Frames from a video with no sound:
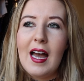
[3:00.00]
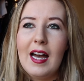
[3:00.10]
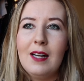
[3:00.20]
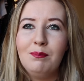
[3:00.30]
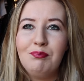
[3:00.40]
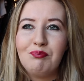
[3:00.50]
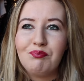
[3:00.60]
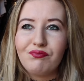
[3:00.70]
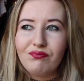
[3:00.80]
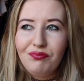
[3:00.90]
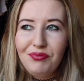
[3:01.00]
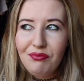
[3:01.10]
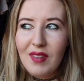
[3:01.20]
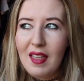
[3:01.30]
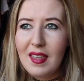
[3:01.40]
And
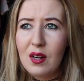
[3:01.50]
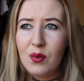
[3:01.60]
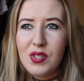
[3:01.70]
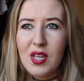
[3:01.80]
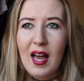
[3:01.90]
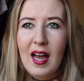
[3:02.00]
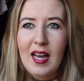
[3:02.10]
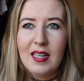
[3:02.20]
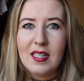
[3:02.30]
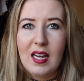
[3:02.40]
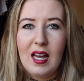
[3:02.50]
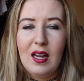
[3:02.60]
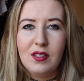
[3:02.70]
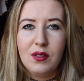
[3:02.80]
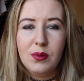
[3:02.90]
then I also had,
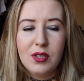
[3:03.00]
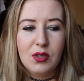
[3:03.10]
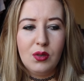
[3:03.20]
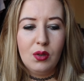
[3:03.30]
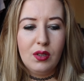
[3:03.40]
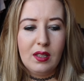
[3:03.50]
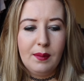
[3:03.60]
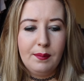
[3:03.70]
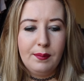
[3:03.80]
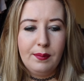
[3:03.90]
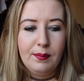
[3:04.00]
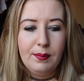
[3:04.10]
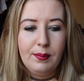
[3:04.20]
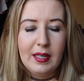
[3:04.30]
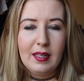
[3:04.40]
I don't know what you call them,
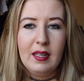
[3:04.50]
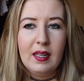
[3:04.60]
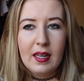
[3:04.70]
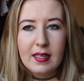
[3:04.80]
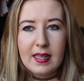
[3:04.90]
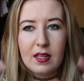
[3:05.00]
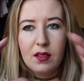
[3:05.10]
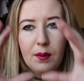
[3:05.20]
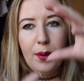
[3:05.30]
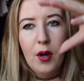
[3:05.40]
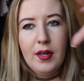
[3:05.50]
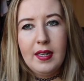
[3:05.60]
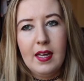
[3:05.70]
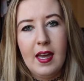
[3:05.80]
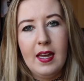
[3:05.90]
but it's like the
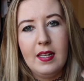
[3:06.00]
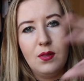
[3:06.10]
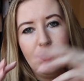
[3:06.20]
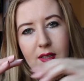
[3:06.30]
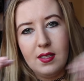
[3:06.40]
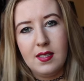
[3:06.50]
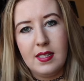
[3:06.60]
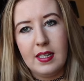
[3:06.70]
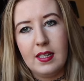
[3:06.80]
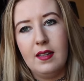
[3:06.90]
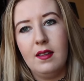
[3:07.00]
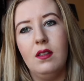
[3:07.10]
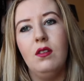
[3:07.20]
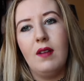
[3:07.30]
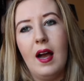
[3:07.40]
pony head with the stick, and
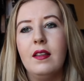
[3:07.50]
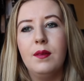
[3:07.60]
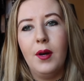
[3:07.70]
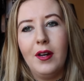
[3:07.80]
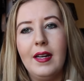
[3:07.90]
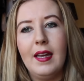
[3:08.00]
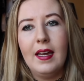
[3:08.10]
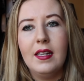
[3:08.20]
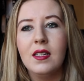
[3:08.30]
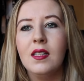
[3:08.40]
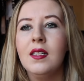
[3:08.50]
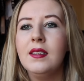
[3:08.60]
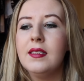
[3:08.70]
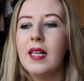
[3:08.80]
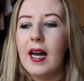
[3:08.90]
then you ride the pony head.
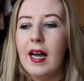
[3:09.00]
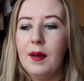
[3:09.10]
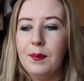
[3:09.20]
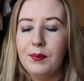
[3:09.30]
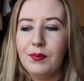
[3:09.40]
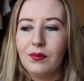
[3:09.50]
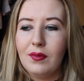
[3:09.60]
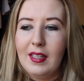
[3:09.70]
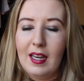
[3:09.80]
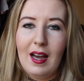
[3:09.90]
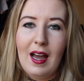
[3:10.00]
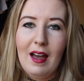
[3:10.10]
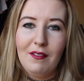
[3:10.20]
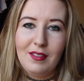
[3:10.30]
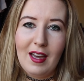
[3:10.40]
Yeah, I
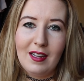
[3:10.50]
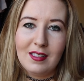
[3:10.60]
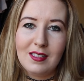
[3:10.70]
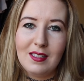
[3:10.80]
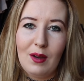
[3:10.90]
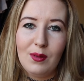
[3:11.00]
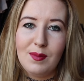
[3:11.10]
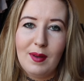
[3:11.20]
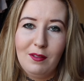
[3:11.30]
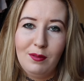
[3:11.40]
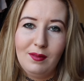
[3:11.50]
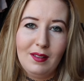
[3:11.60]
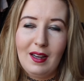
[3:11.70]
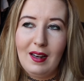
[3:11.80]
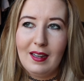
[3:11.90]
have that. That was my
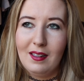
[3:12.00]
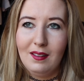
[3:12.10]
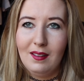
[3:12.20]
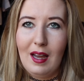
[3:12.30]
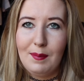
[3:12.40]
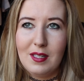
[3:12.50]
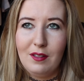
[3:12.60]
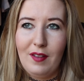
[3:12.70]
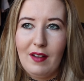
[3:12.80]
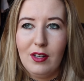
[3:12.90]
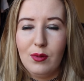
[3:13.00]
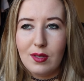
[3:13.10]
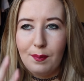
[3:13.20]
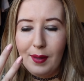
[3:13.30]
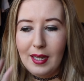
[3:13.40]
like absolute favorite. It was
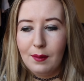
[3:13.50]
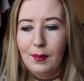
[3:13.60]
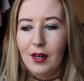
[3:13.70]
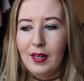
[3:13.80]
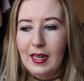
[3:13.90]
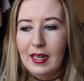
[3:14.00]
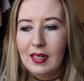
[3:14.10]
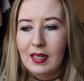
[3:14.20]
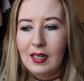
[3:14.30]
a pink pony.